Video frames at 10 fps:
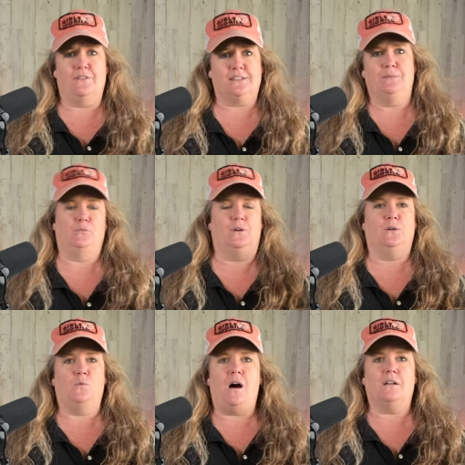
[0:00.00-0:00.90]
obviously
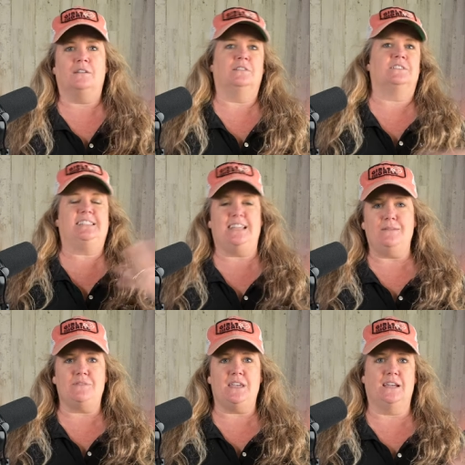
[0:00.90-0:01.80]
boil water,
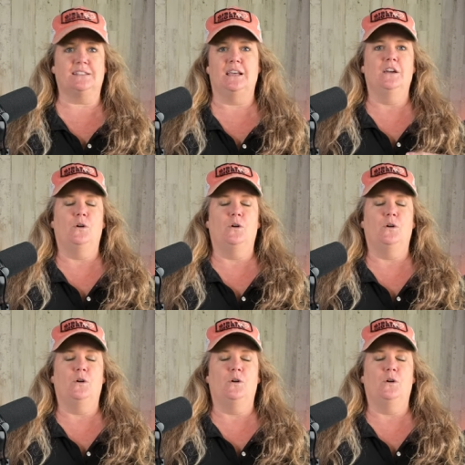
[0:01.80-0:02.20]
steam things